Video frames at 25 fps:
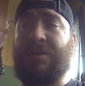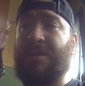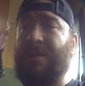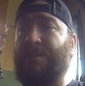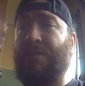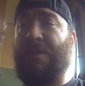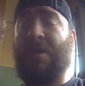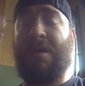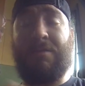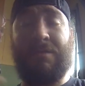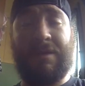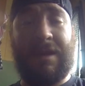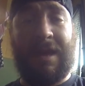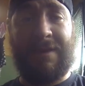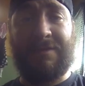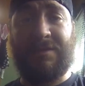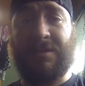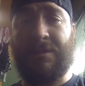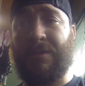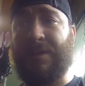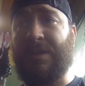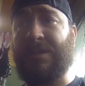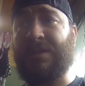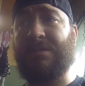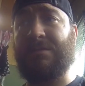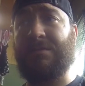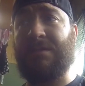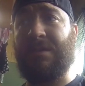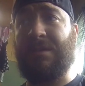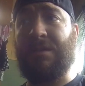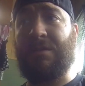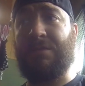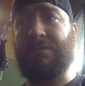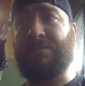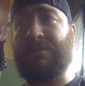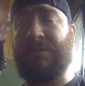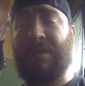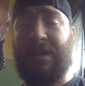you could probably have somebody, you
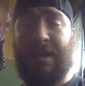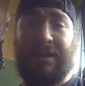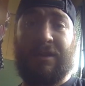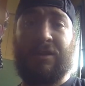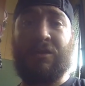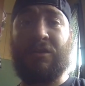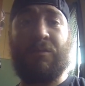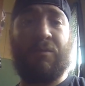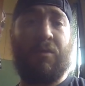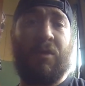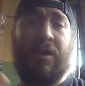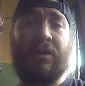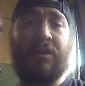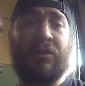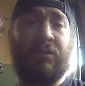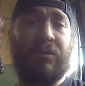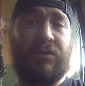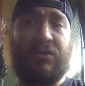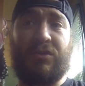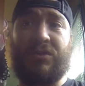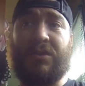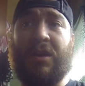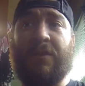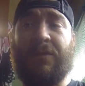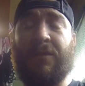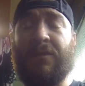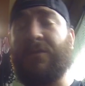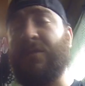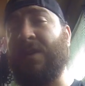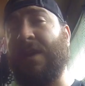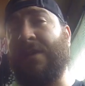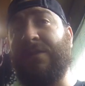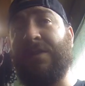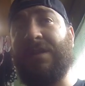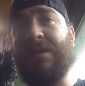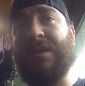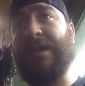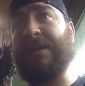know, like you could probably do it yourself if you
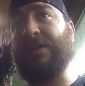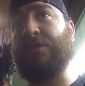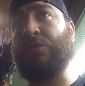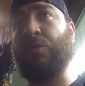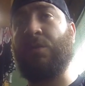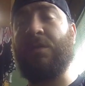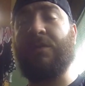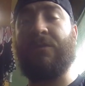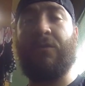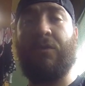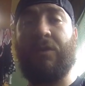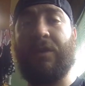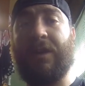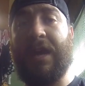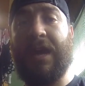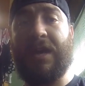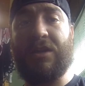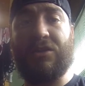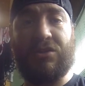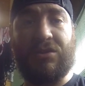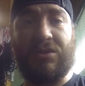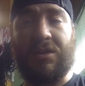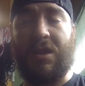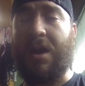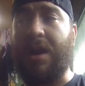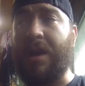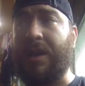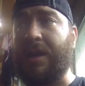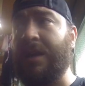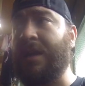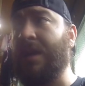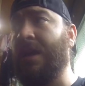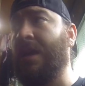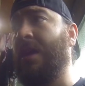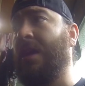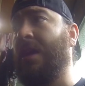have any like 24 gauge stock.